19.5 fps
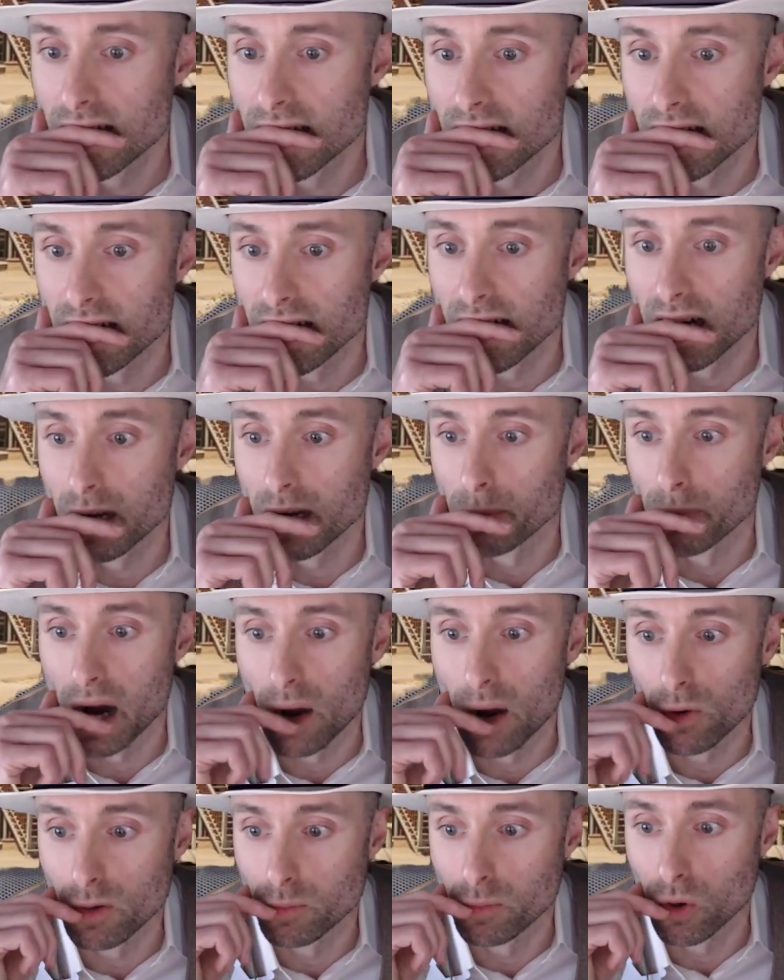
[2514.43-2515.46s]
All right,
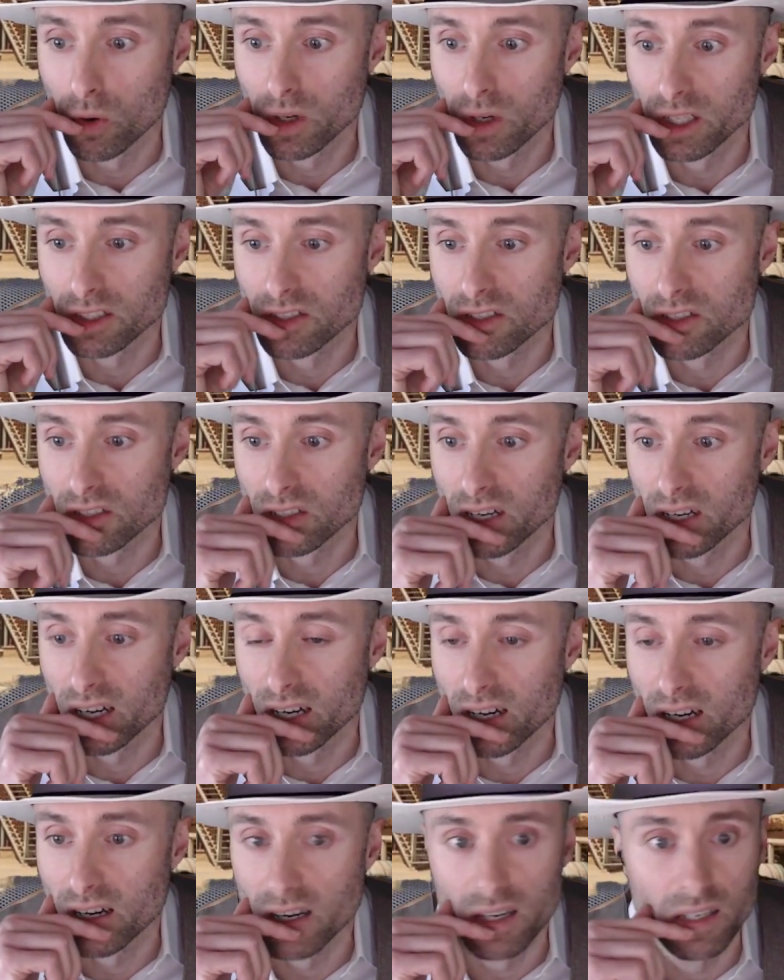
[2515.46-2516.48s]
PowerPoints.
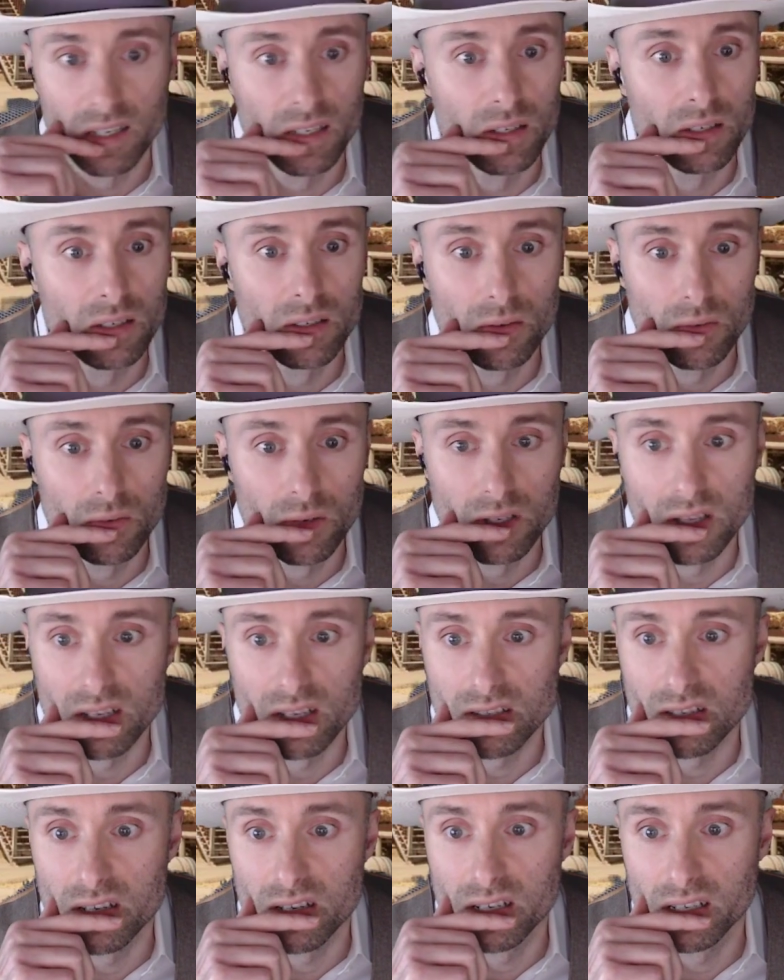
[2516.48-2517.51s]
What did that
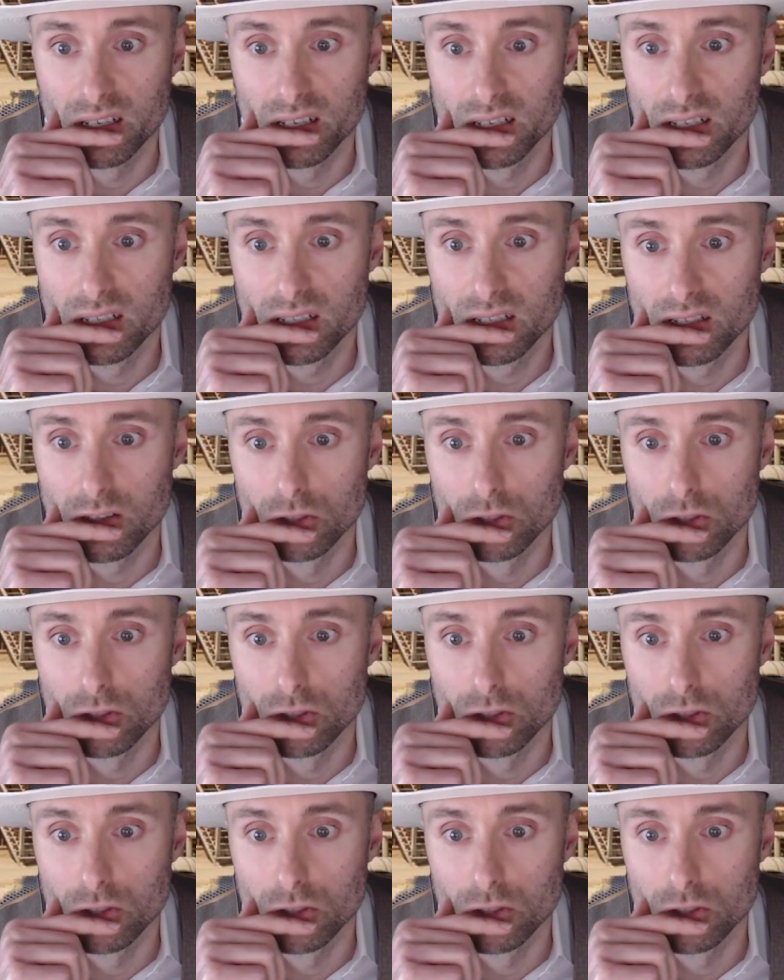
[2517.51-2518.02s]
say again?